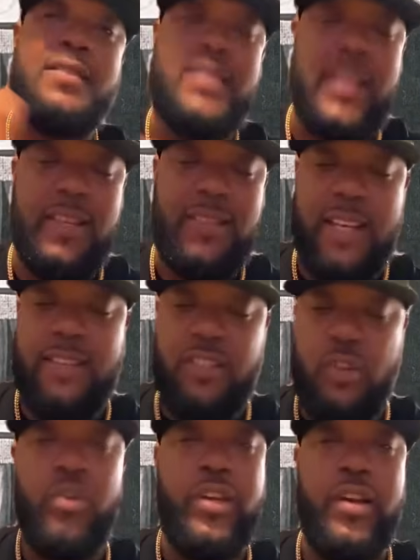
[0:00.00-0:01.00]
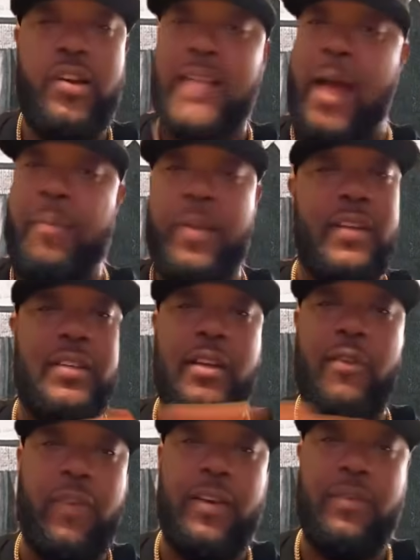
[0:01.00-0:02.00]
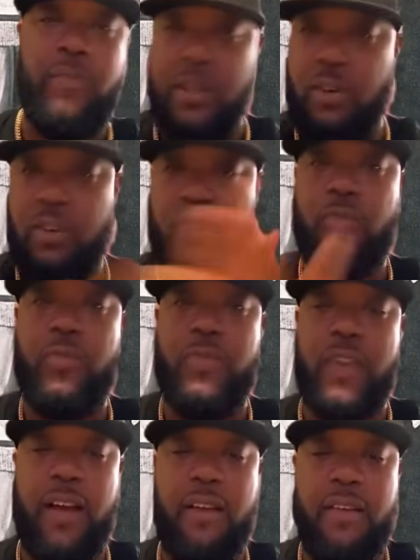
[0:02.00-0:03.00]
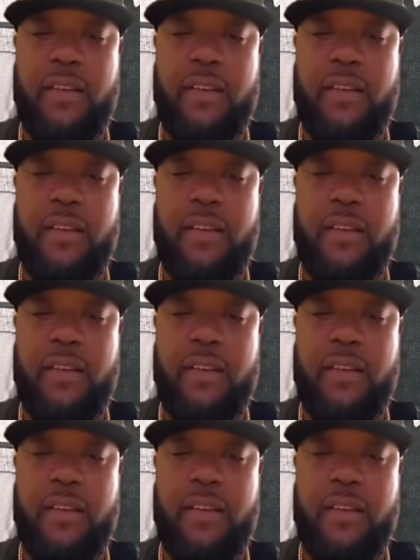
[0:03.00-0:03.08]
since New Year's I've been we know the truth now.